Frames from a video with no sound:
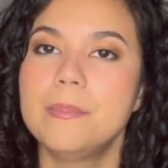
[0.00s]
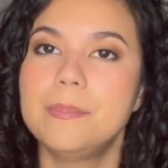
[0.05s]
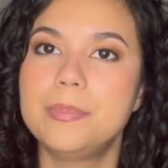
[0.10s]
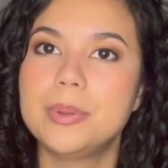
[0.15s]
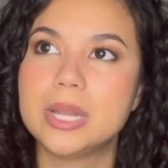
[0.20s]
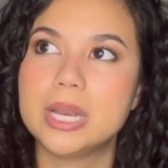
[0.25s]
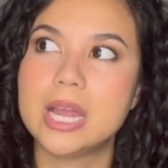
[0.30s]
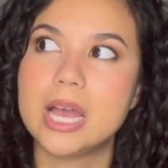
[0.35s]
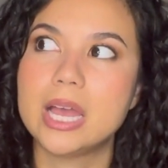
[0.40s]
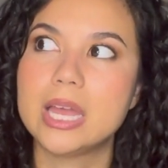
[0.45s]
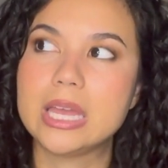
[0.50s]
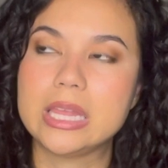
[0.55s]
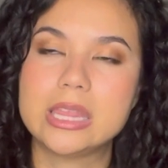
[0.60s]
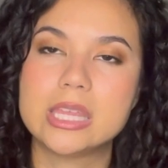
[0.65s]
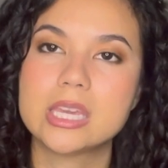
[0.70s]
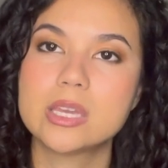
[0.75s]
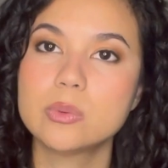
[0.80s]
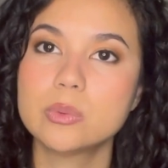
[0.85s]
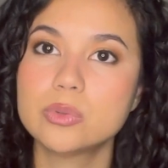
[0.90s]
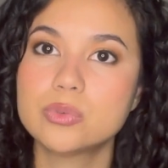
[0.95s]
But I
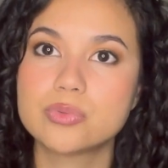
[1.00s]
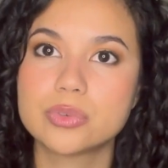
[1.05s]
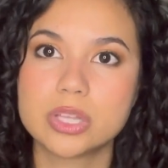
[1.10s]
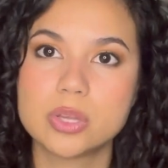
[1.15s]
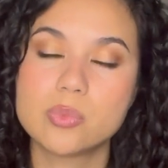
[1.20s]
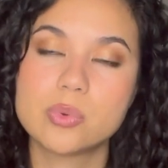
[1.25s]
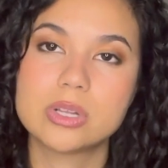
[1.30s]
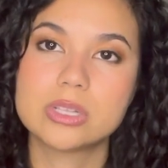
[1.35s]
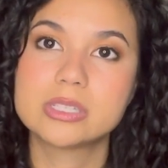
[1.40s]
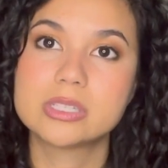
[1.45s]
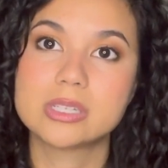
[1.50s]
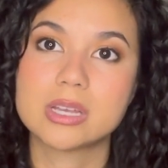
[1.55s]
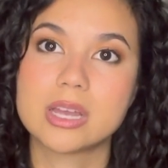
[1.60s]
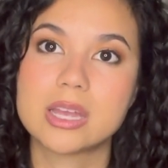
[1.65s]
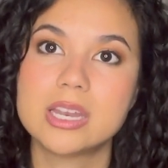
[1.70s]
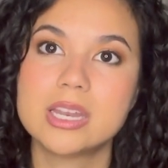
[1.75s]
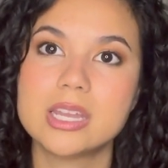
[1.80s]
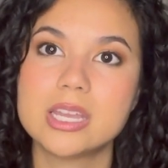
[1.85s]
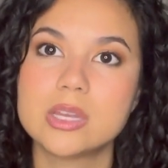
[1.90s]
think it was really well done.